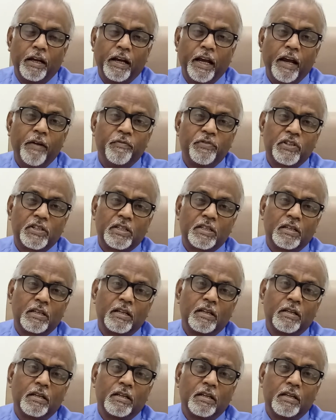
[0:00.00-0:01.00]
gives
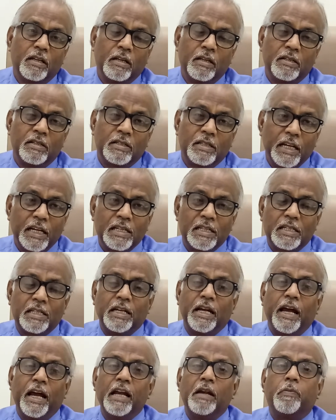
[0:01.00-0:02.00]

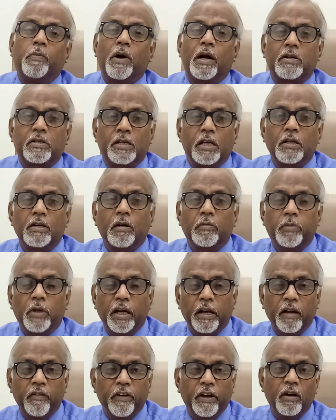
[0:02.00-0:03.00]
68% of the
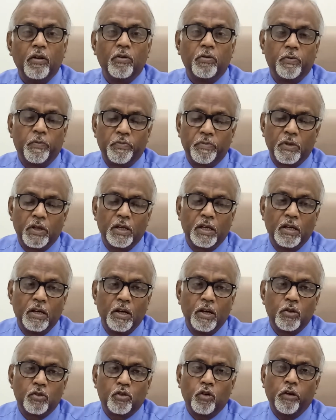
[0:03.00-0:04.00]
revenue.
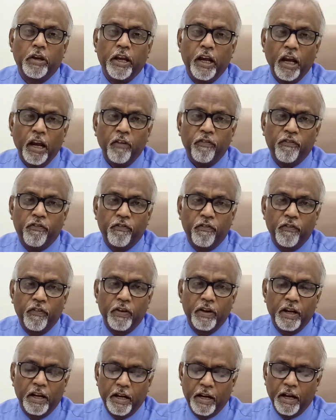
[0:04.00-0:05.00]
So if
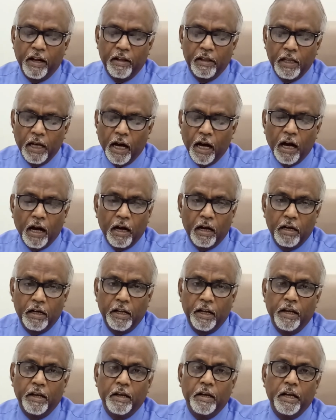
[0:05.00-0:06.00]
the
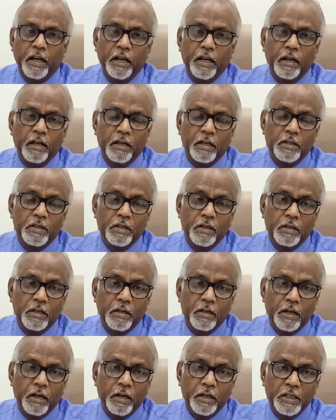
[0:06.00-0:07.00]

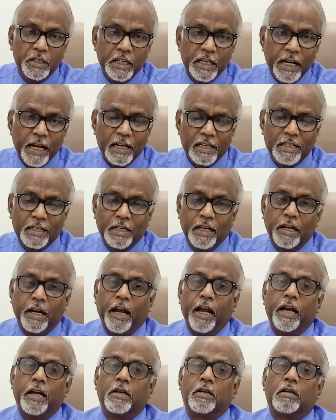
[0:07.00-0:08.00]
GST
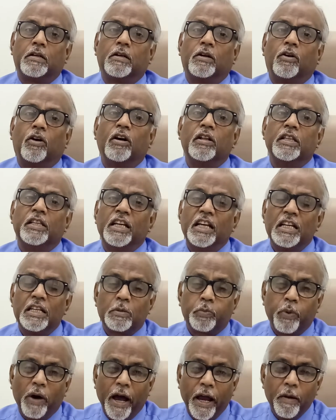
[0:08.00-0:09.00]
rate on
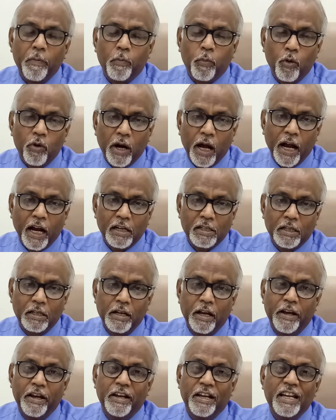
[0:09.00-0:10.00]
these 5 products
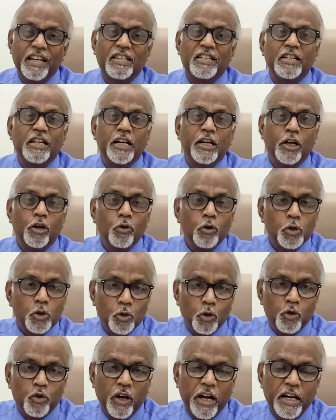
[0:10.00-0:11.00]
is reduced
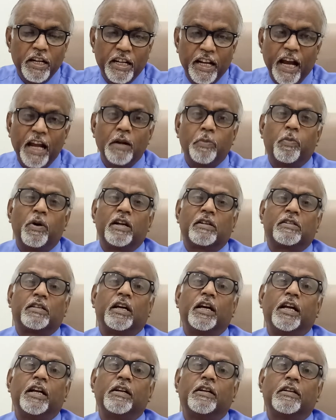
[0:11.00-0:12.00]
to
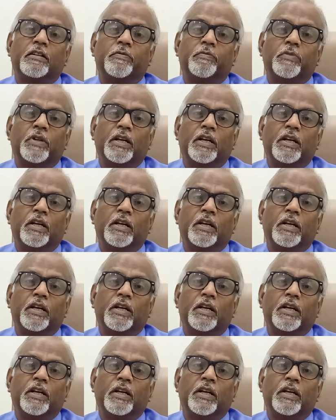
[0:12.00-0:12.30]
28%,